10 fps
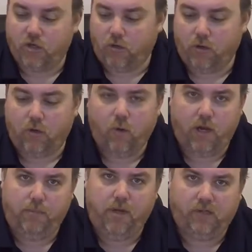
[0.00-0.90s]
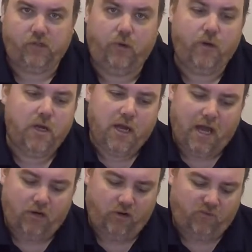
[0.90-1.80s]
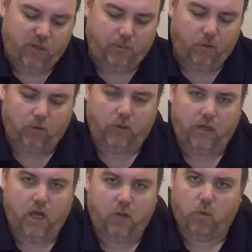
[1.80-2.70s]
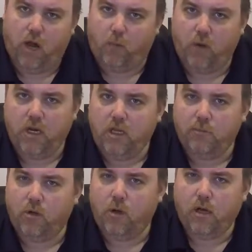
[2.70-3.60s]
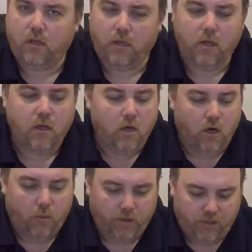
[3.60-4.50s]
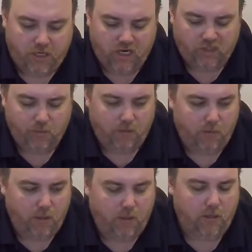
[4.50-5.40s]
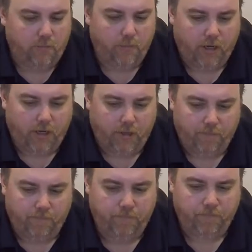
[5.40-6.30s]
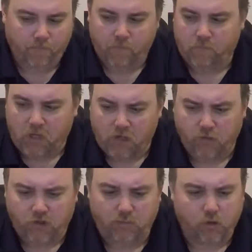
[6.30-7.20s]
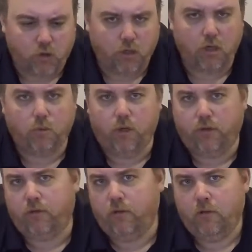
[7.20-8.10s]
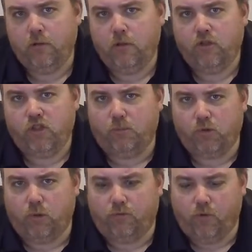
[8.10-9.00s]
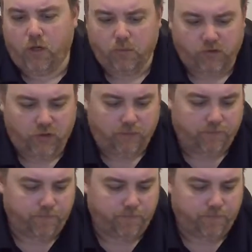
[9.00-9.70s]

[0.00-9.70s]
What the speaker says: trigger quite a bit. So I don't know if people early on were not reading them correctly or what the case may be, but they do seem to trigger with some sort of frequency.